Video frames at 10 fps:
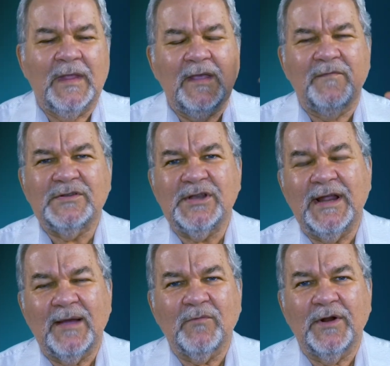If it's an
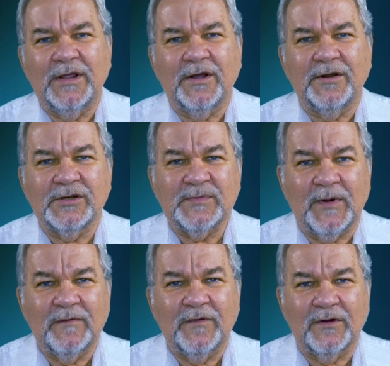app running on your
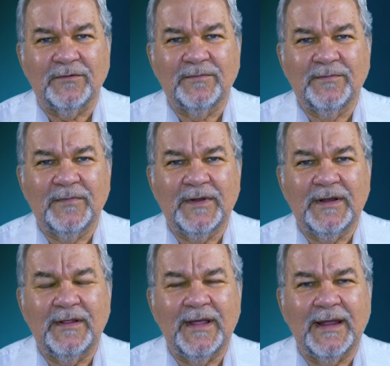smartphone,
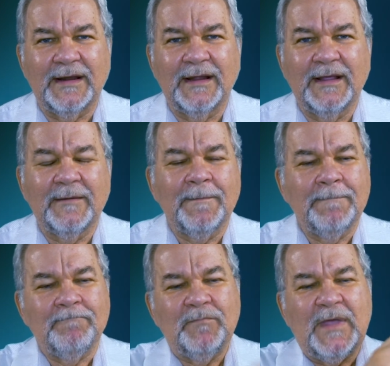then
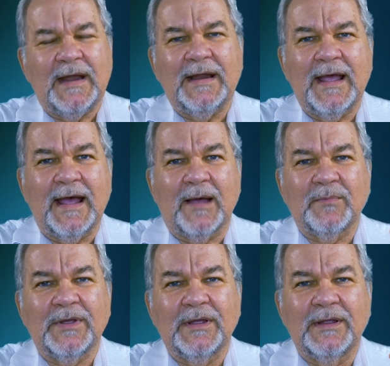that
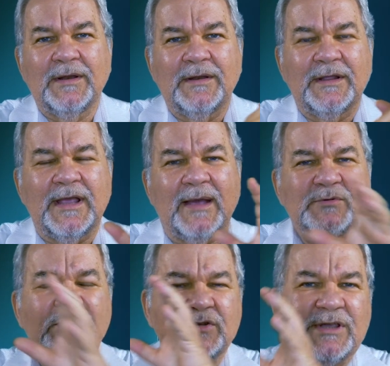app
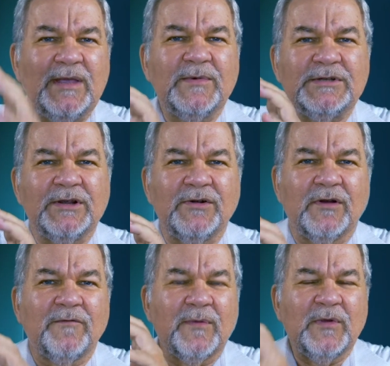captures key material from the